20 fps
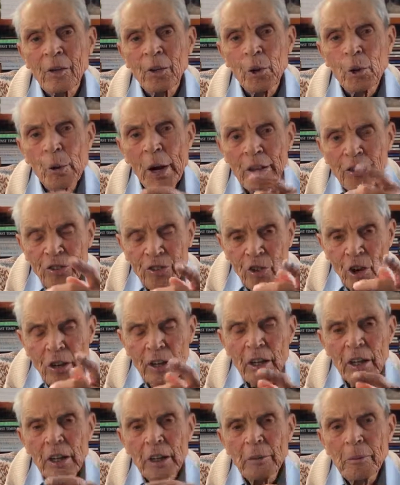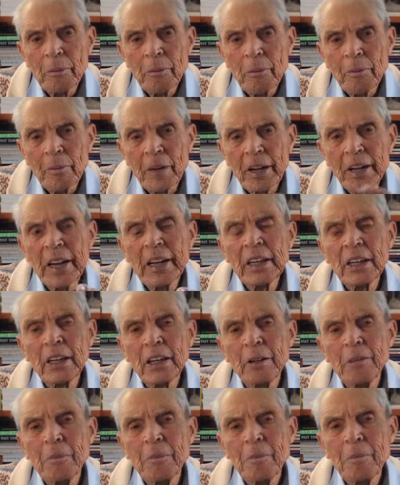throughout Scotland and
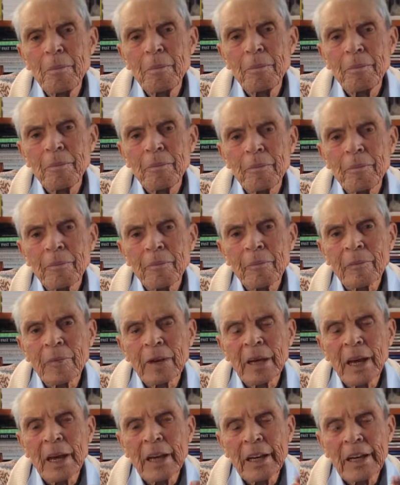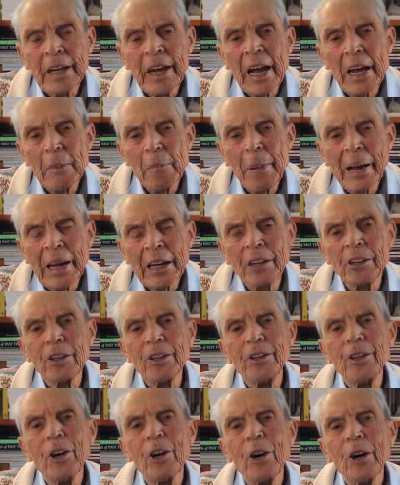England. And he came back
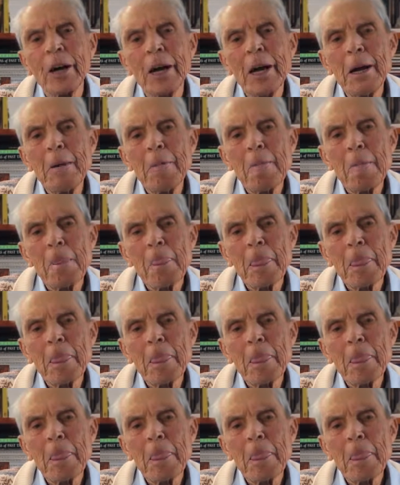to die.